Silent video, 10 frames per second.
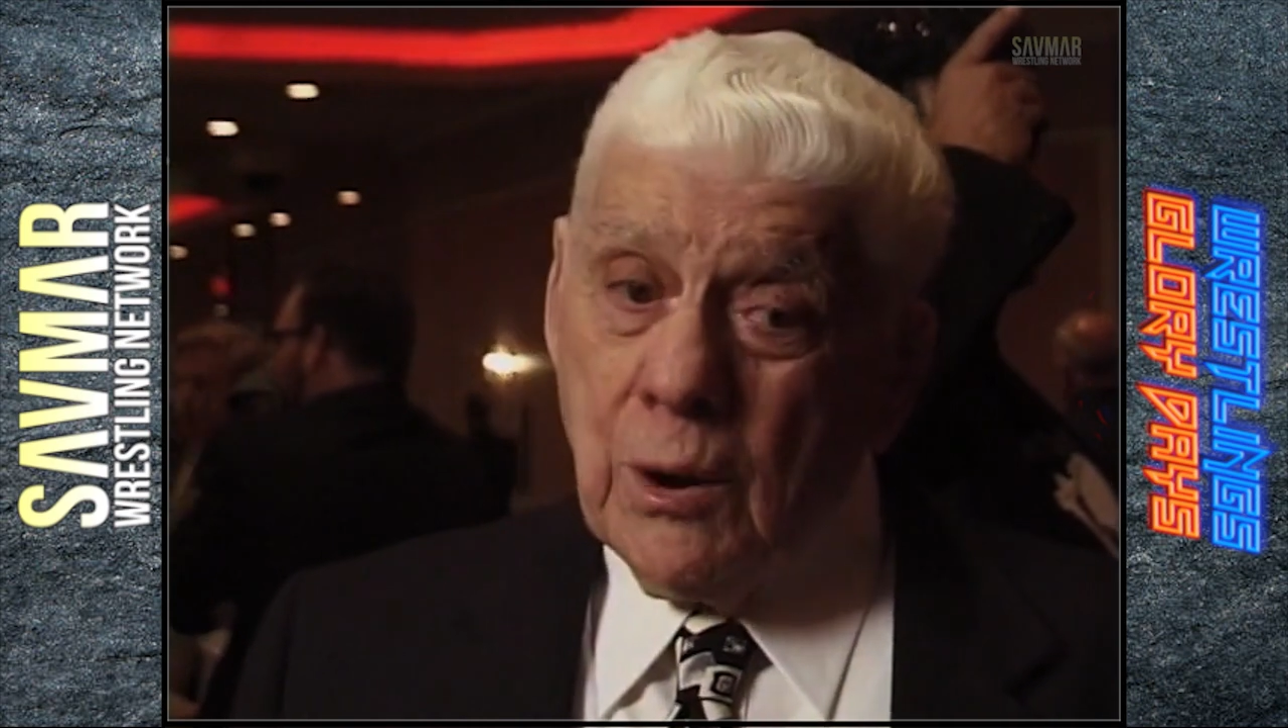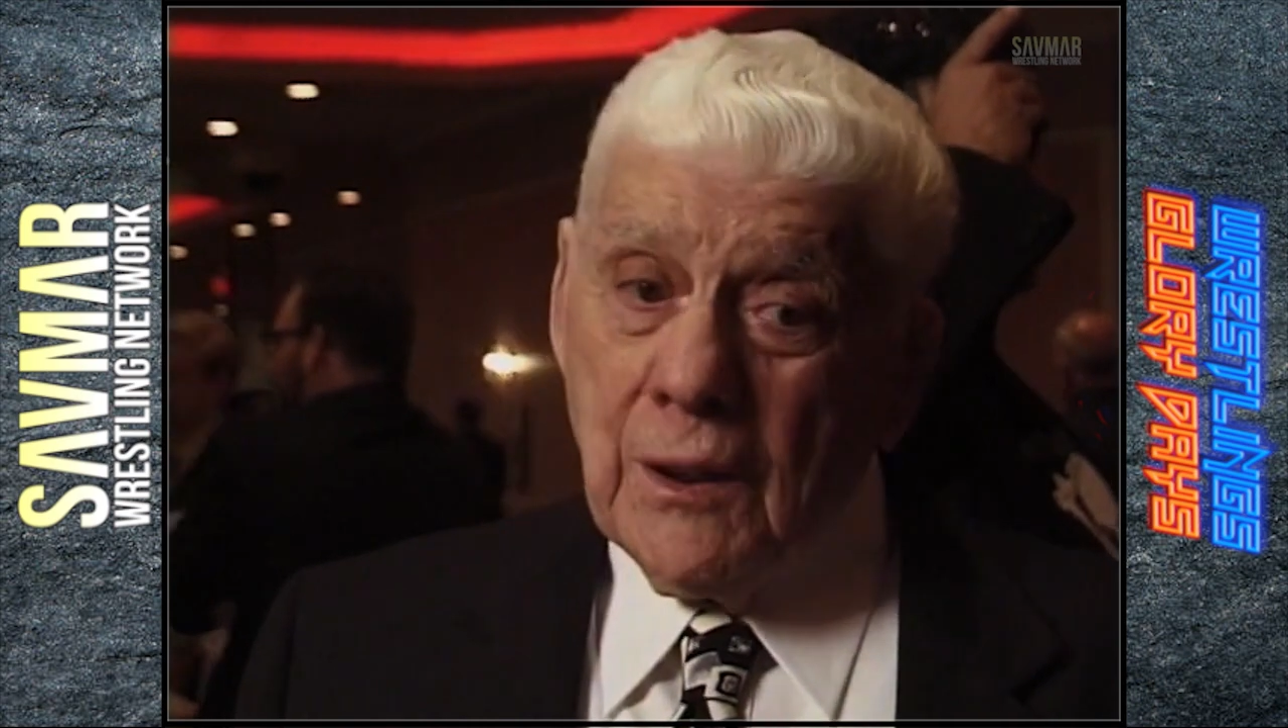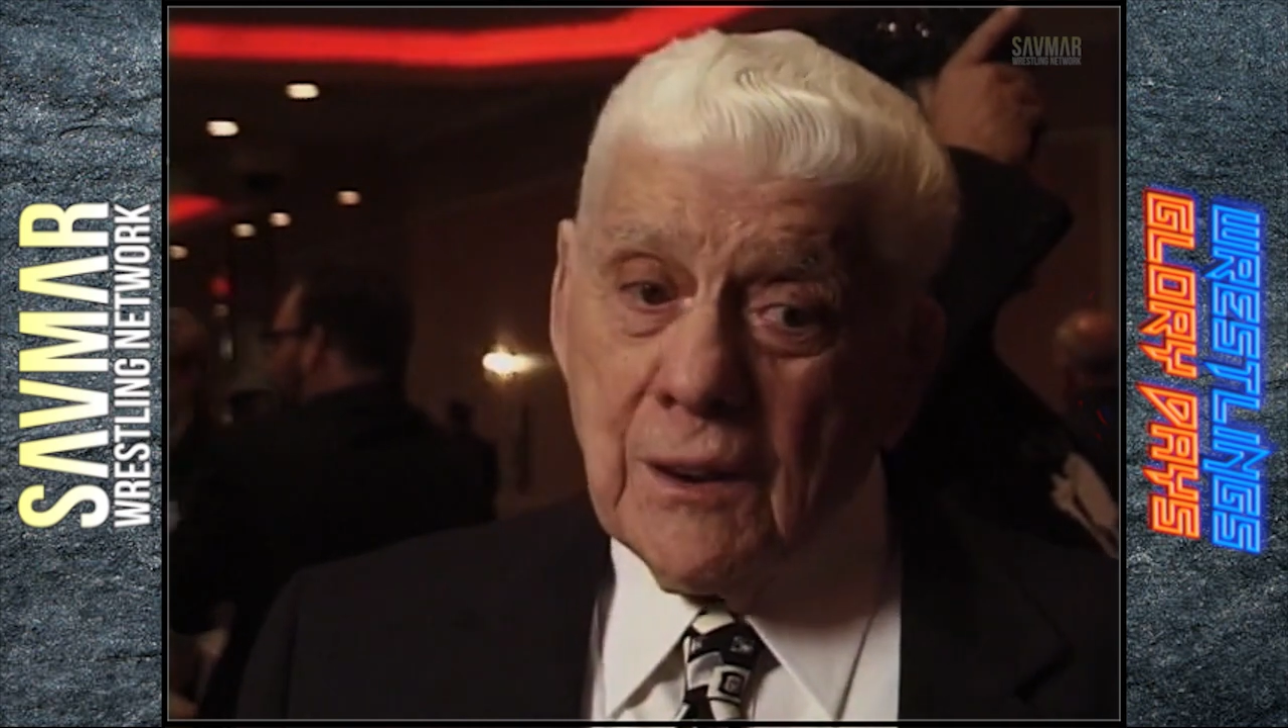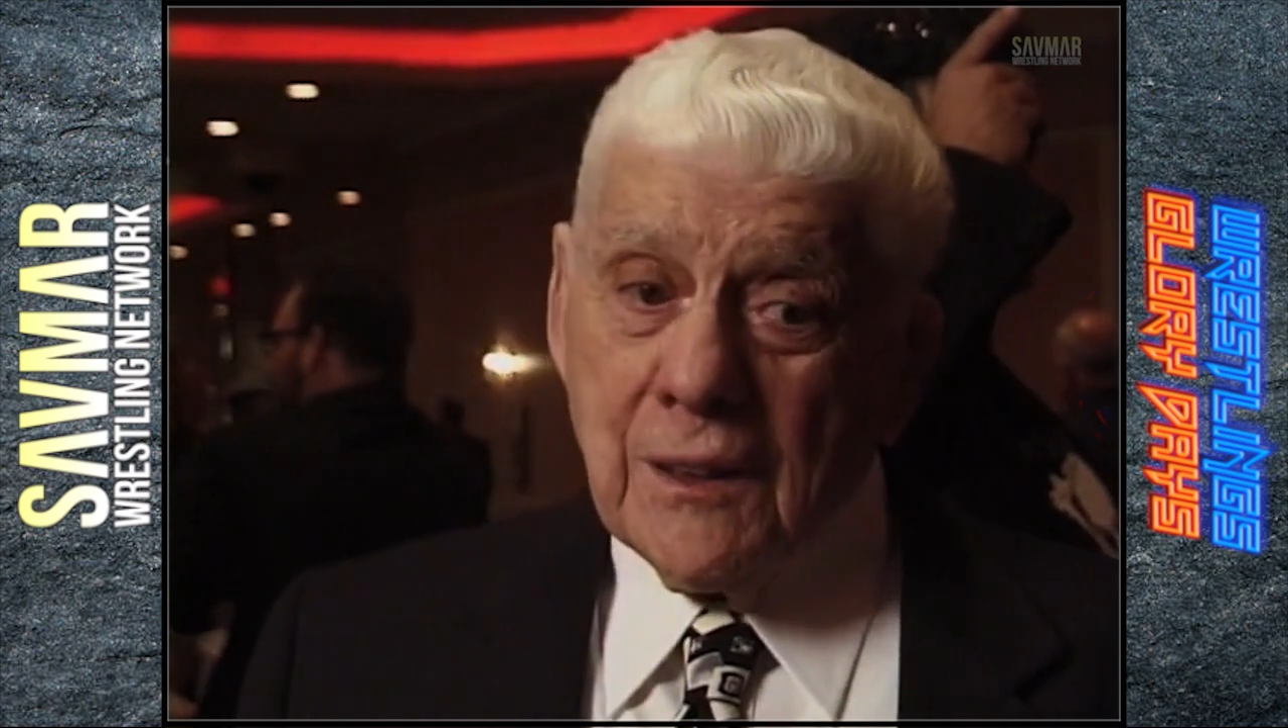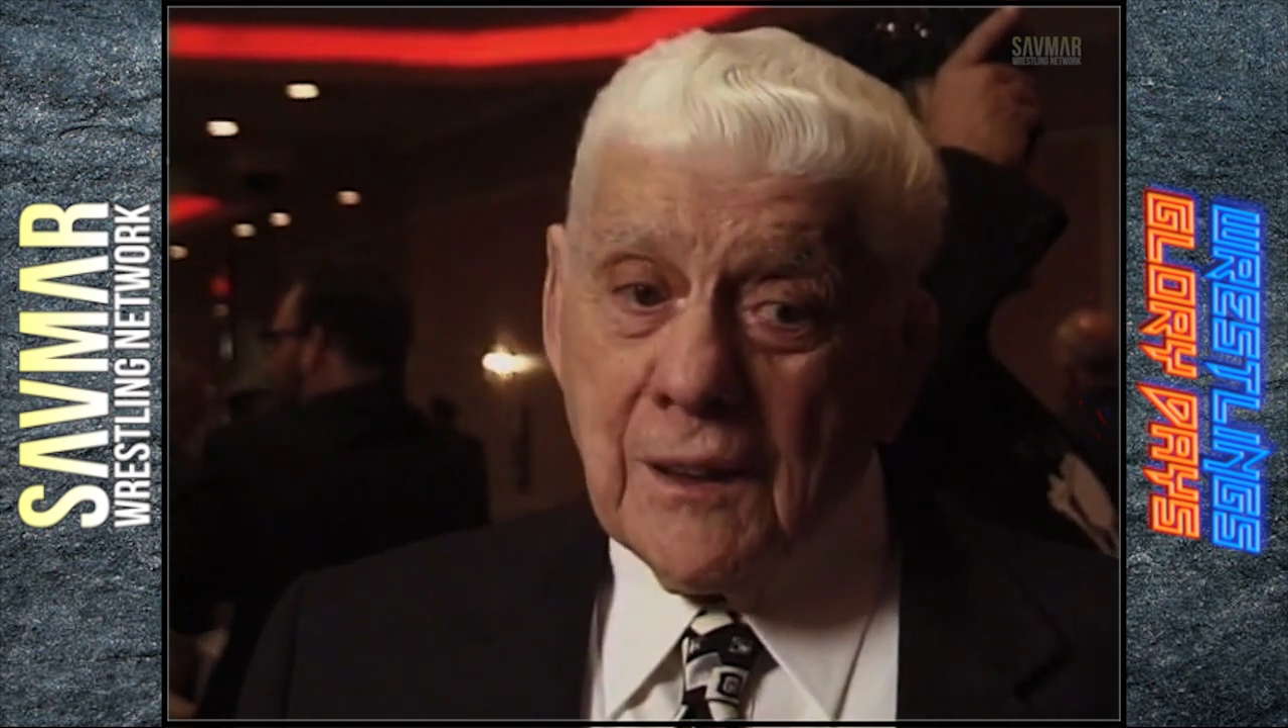
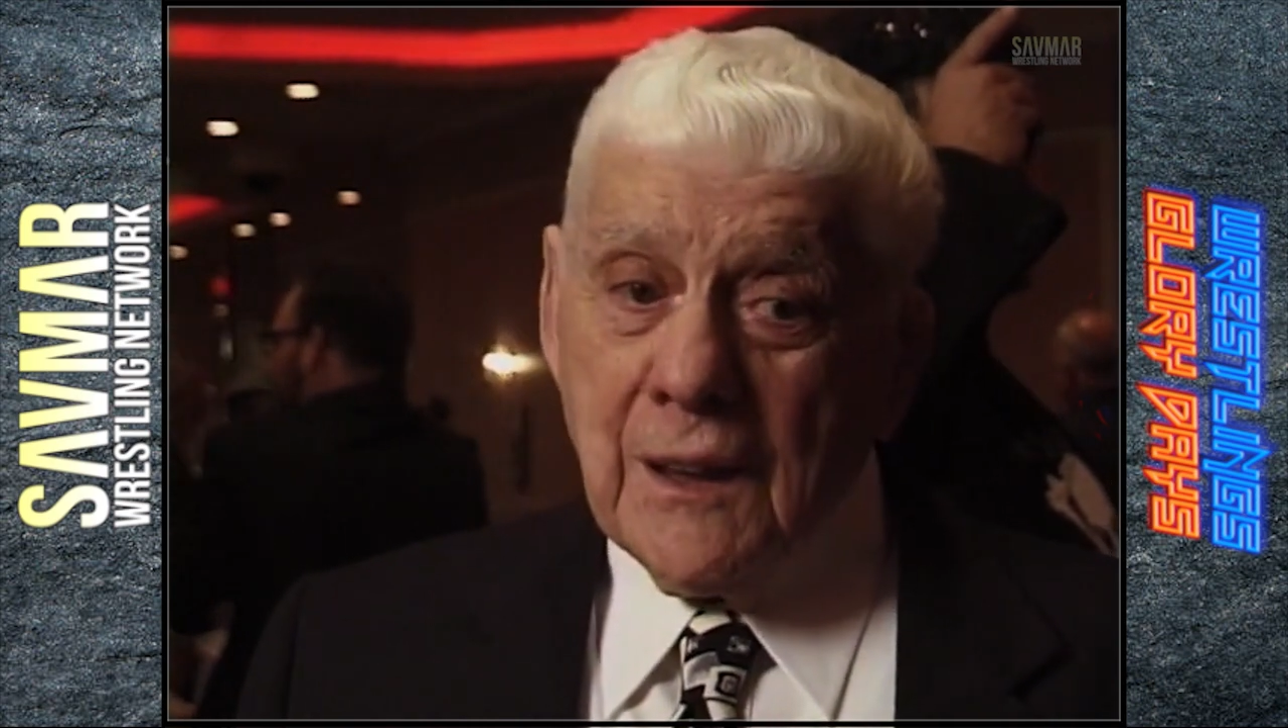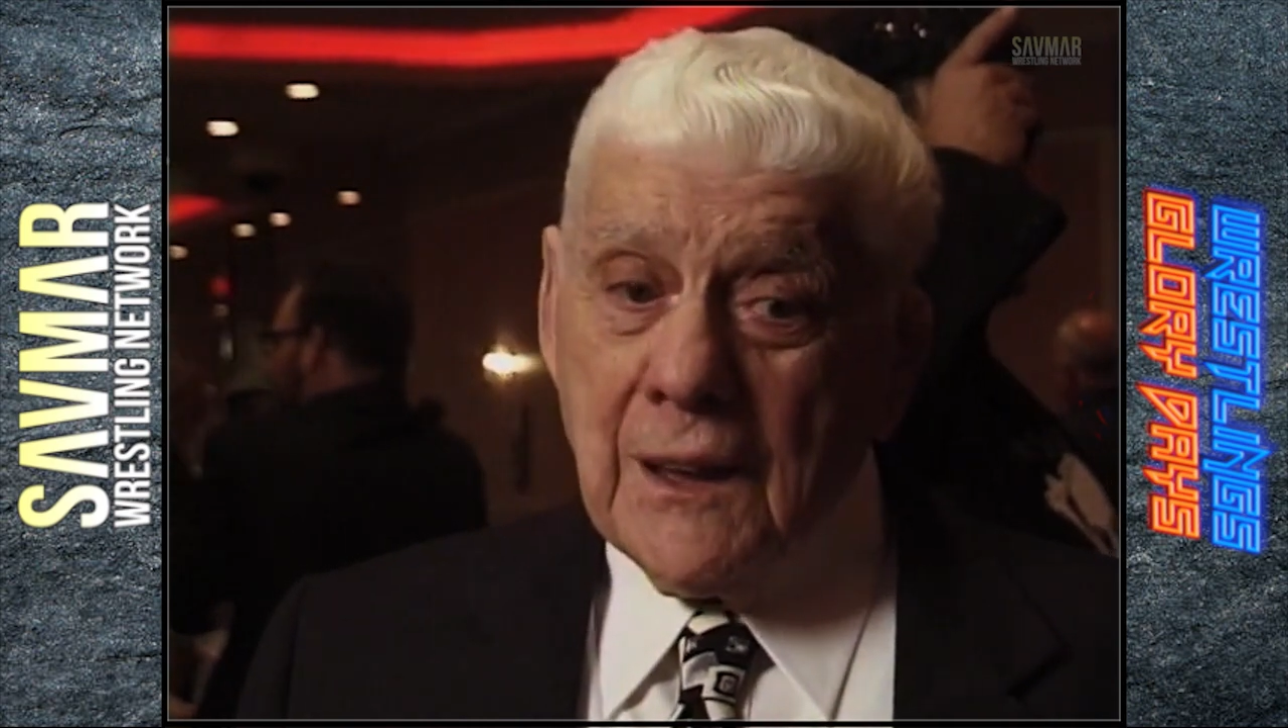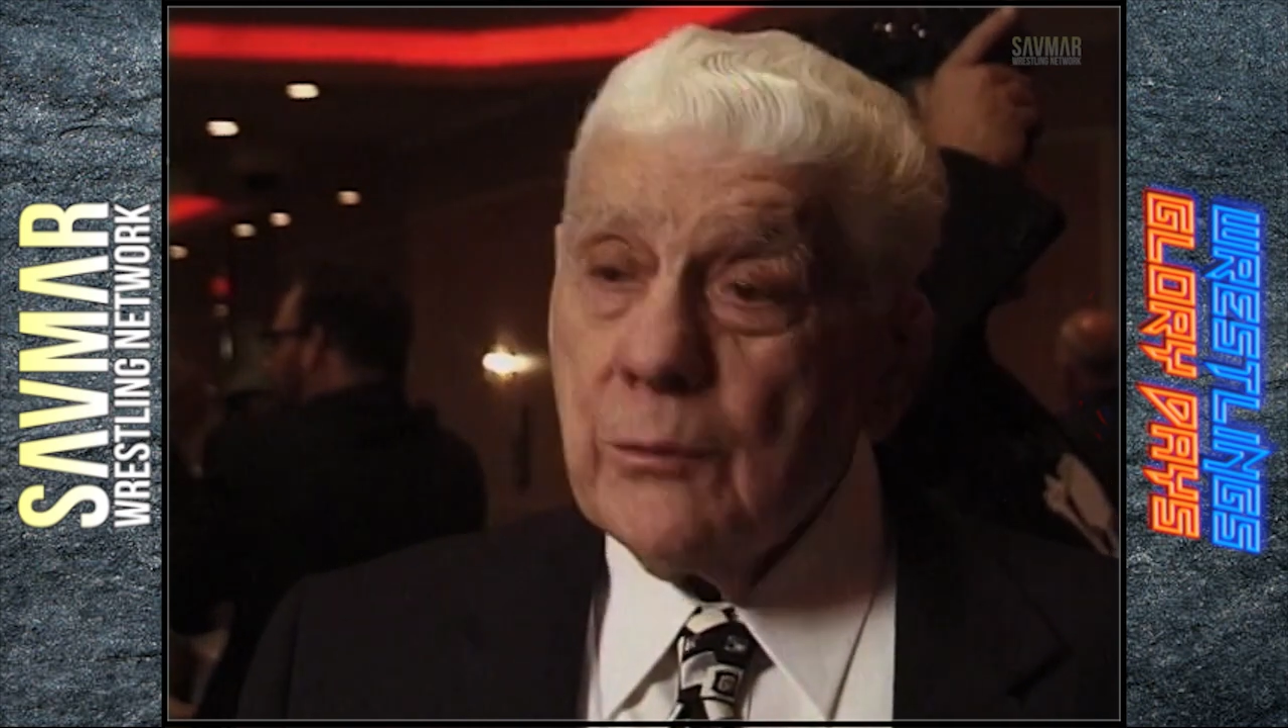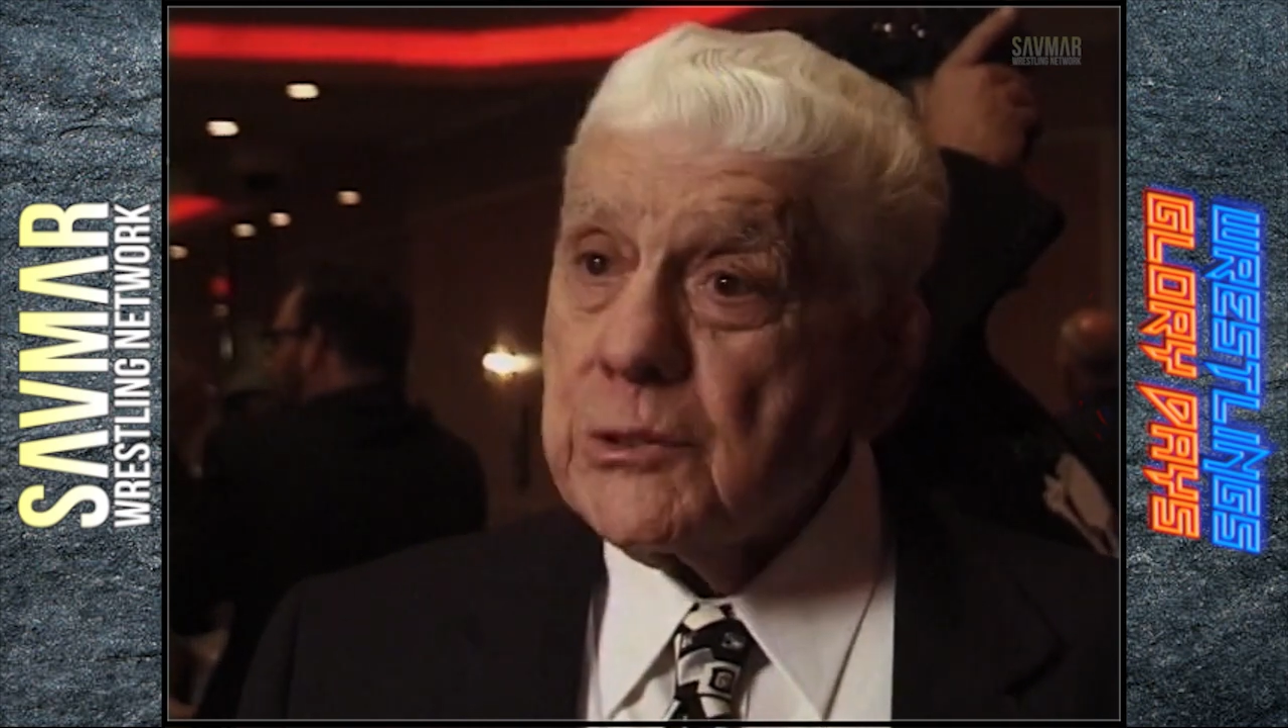Well, I